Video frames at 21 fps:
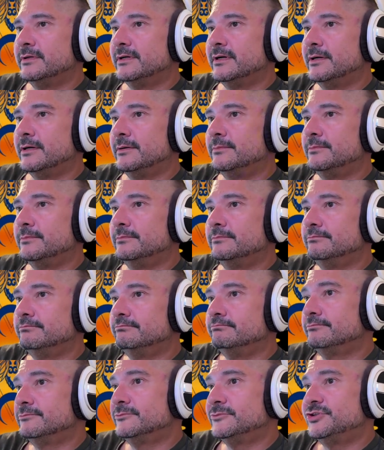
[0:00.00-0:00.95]
Um,
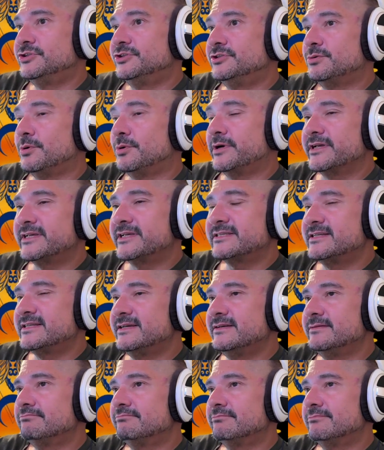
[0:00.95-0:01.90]
to what
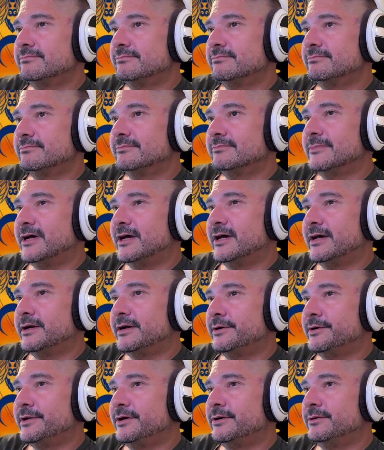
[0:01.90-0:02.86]
extent? I
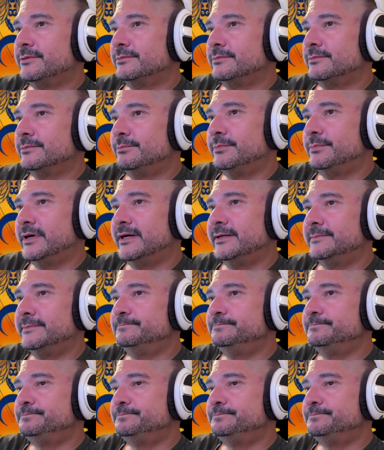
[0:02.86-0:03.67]
don't know. But